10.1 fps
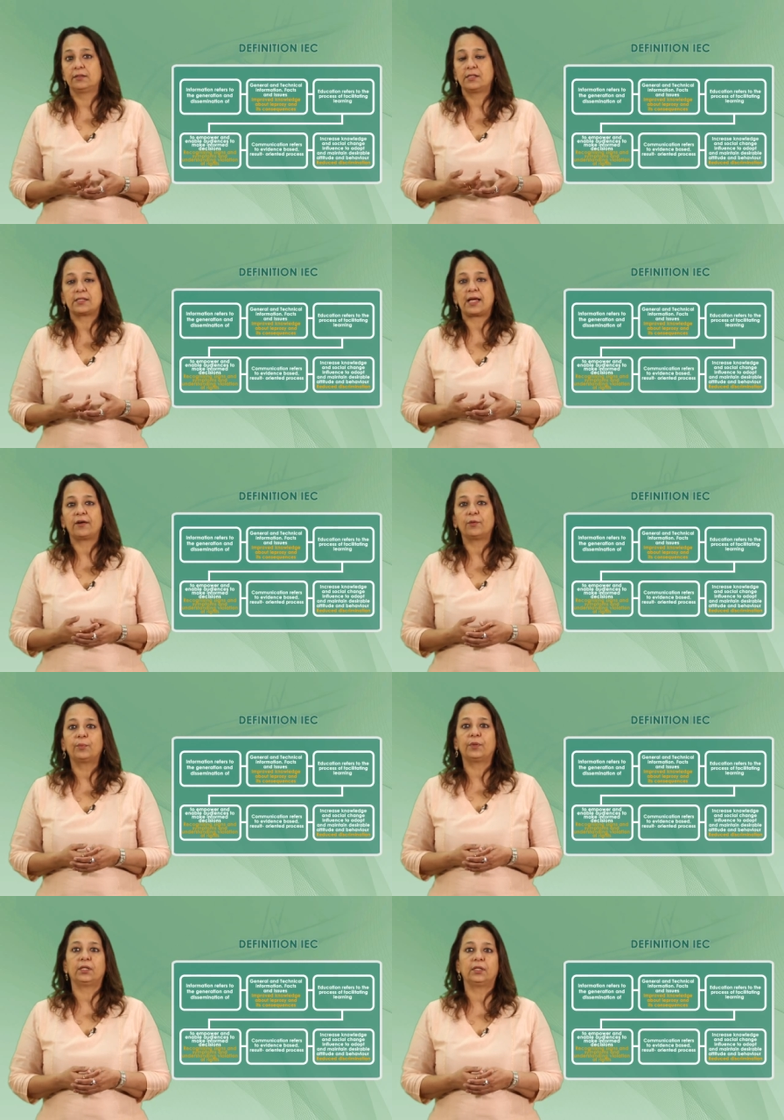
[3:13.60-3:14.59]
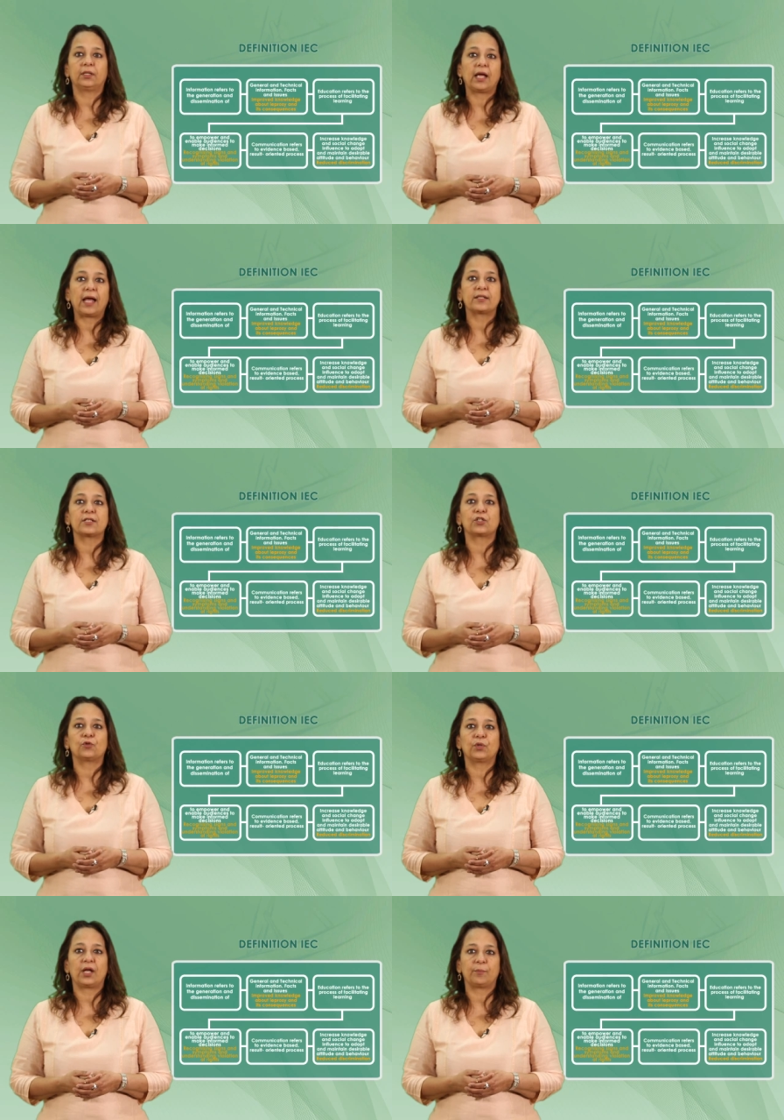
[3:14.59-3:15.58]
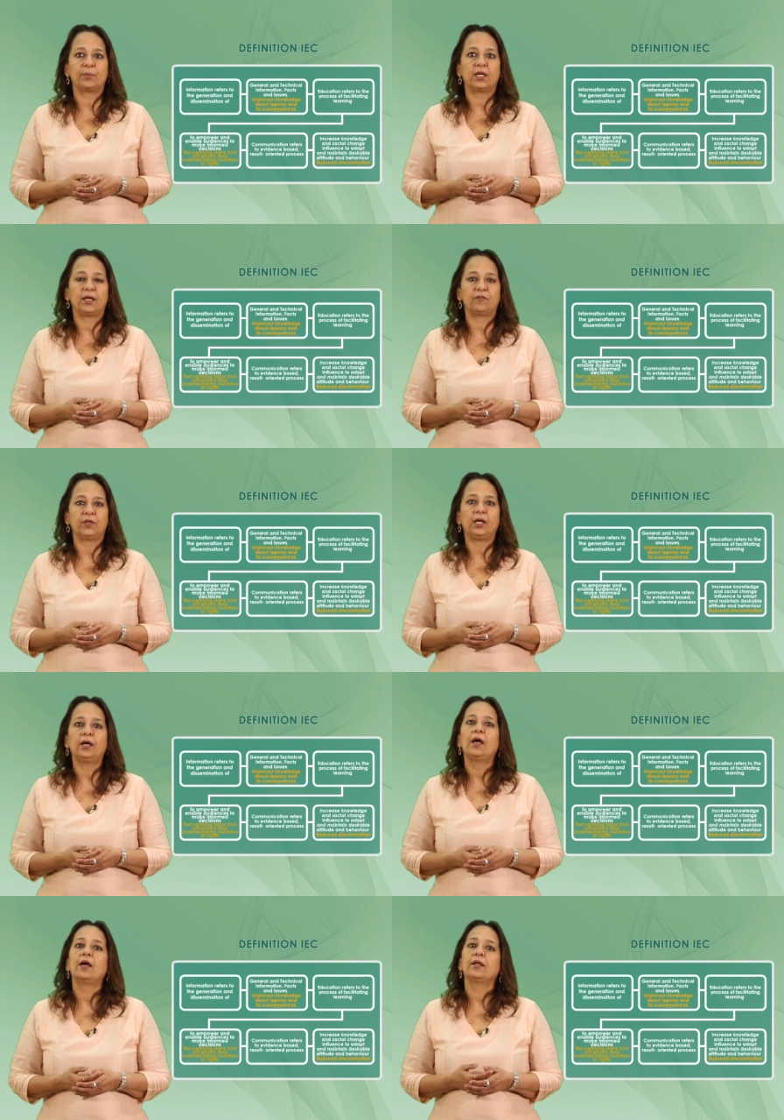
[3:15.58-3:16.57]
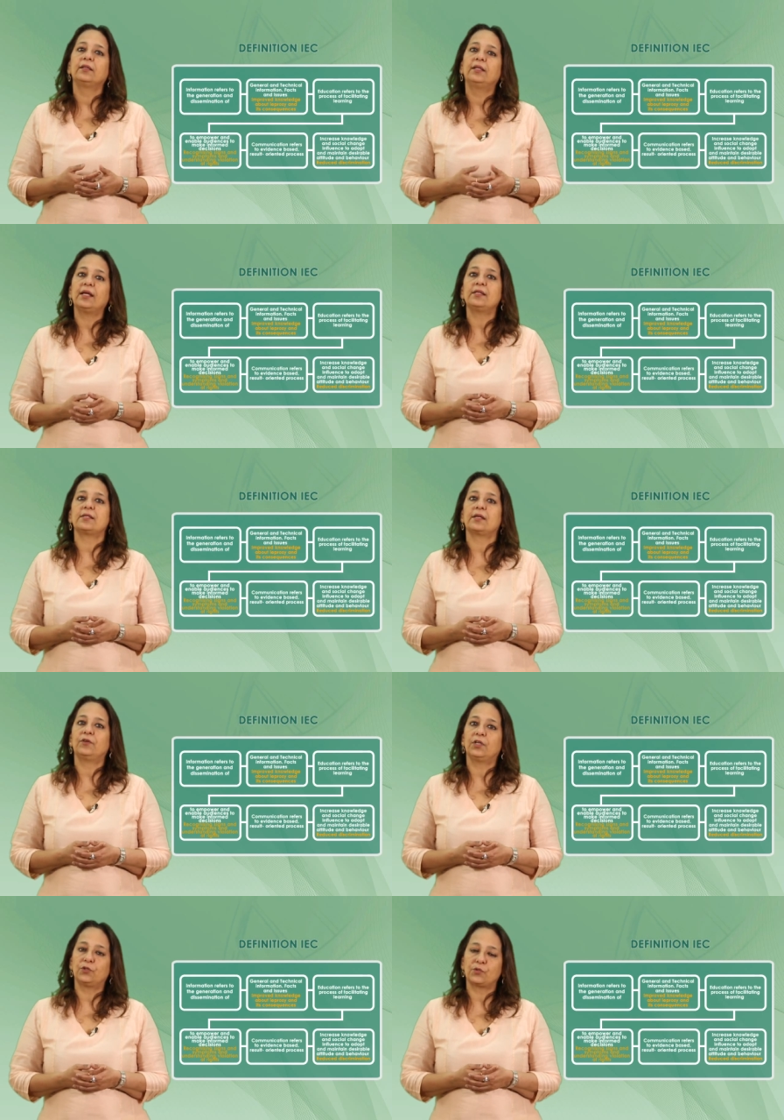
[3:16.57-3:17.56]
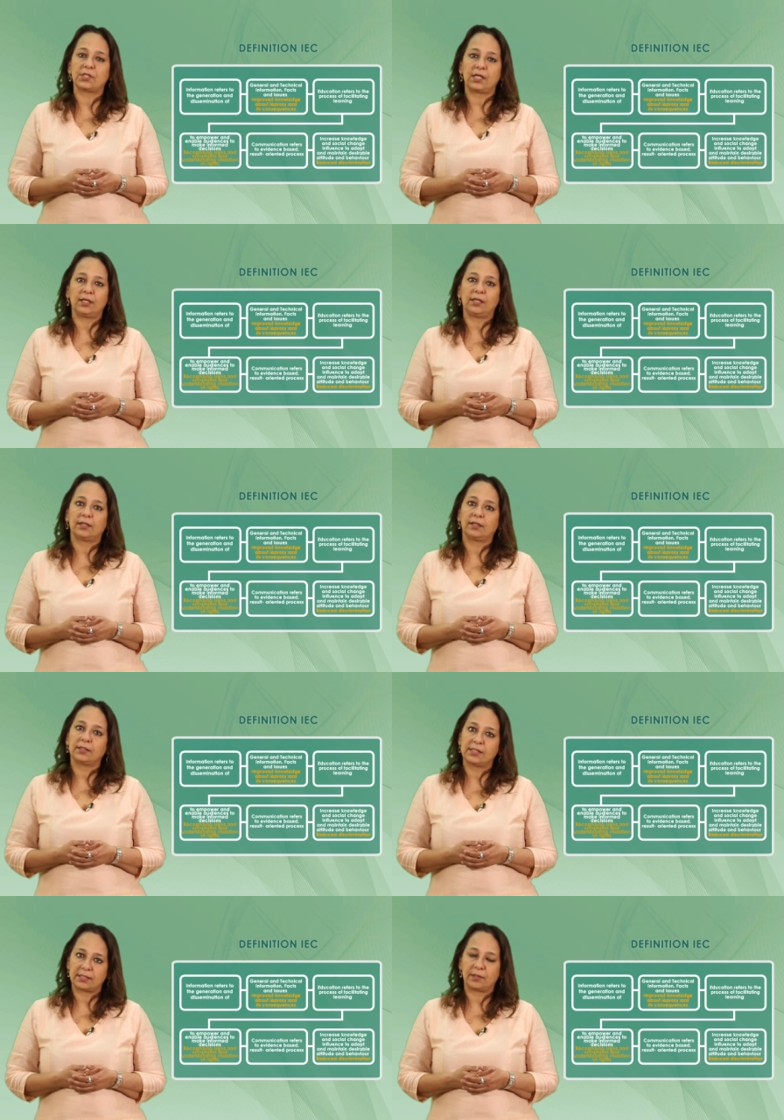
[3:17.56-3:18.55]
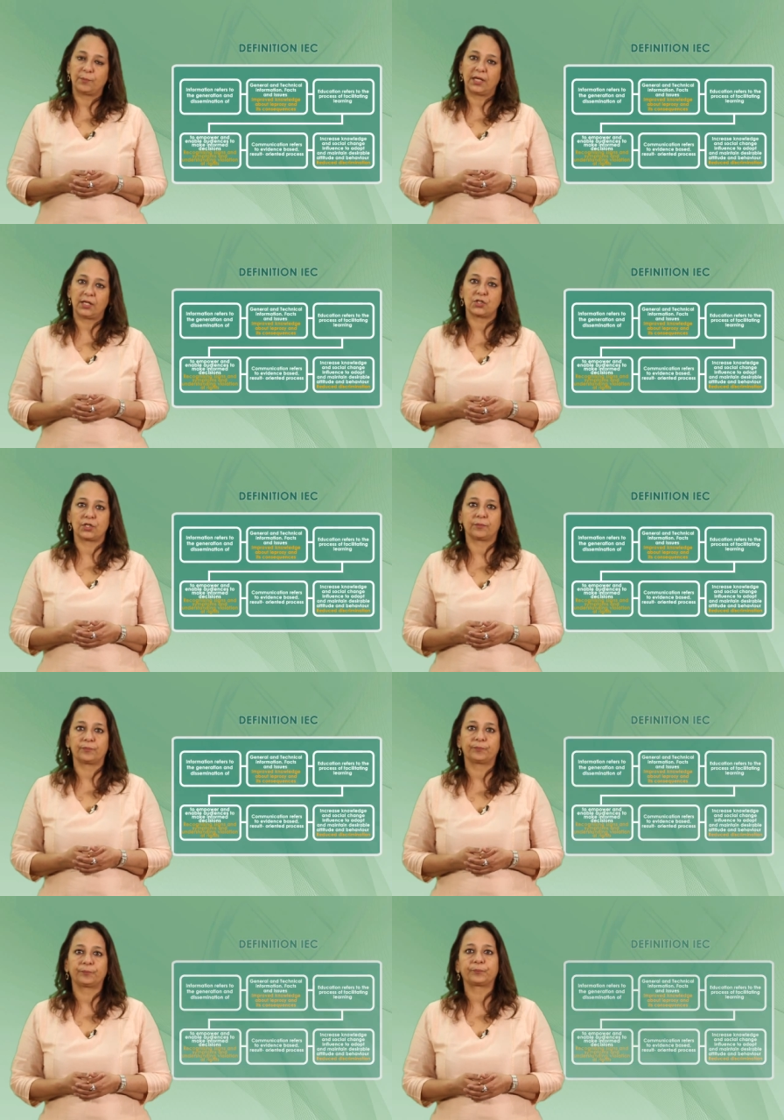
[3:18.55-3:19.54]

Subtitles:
desirable attitude and behavior, thus reducing discrimination.